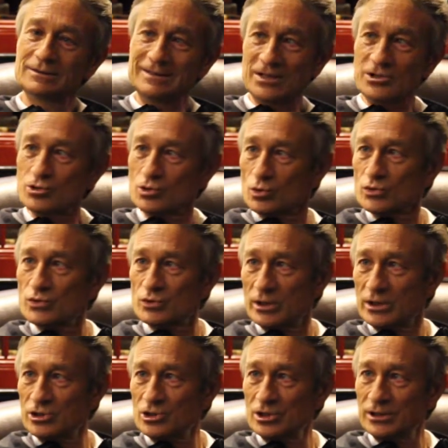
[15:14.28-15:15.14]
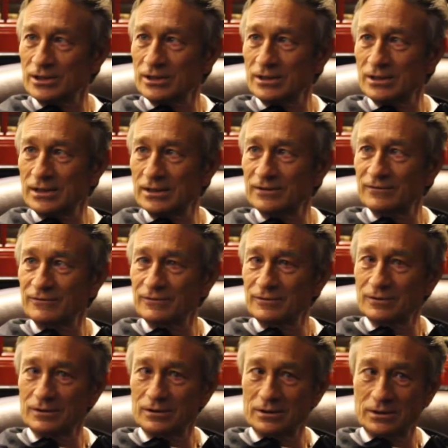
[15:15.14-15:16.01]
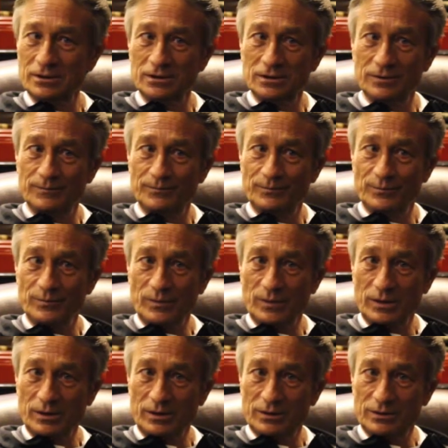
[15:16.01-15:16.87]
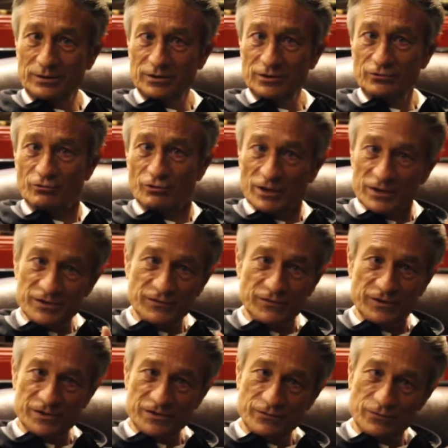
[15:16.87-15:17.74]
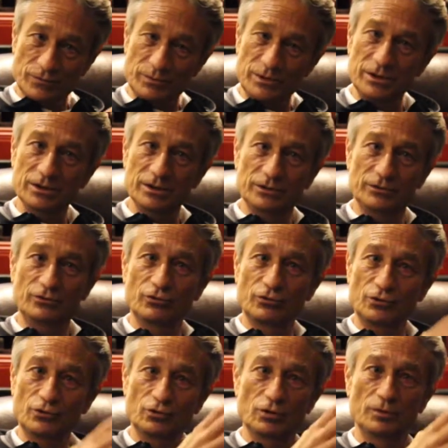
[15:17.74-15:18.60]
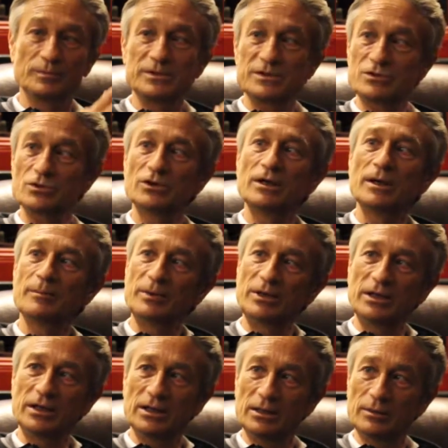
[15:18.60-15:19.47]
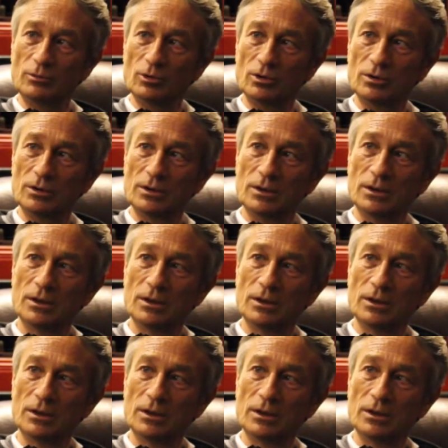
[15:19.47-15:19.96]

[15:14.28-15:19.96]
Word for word: That shows you actually that uh, the transfers from here to Europe is not happening anymore.